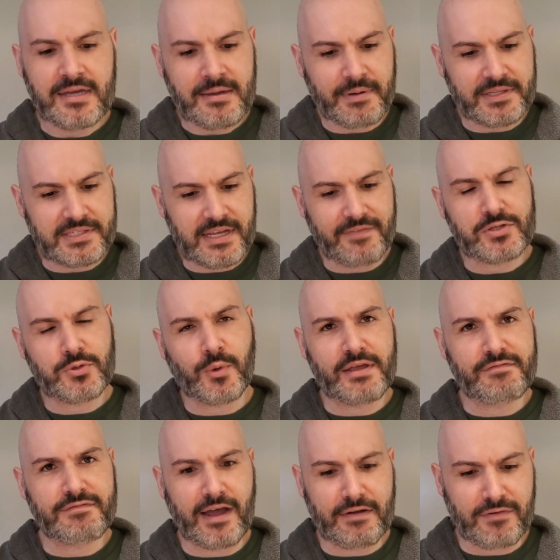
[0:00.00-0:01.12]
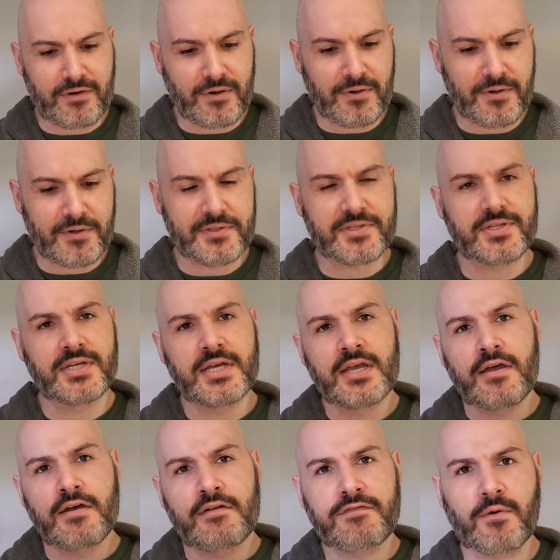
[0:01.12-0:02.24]
But 725 for golds,
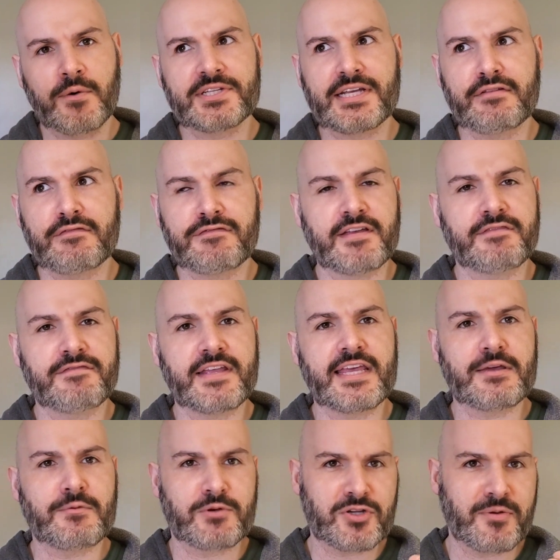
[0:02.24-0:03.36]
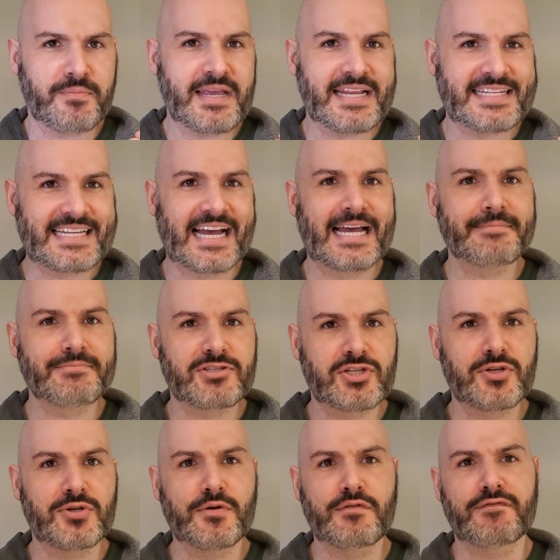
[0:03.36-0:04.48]
1450, which would be times
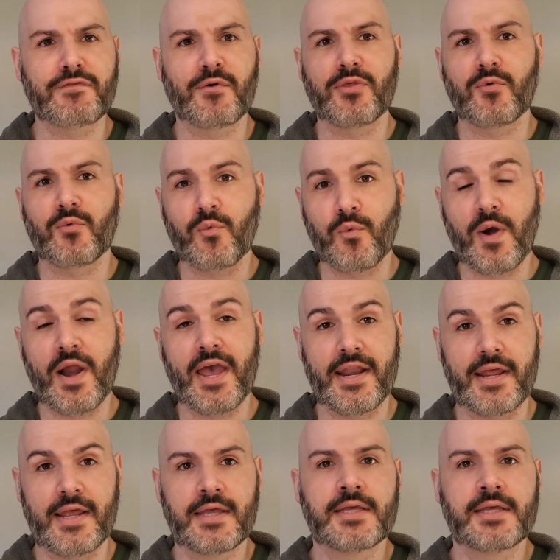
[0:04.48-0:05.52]
2 for the red.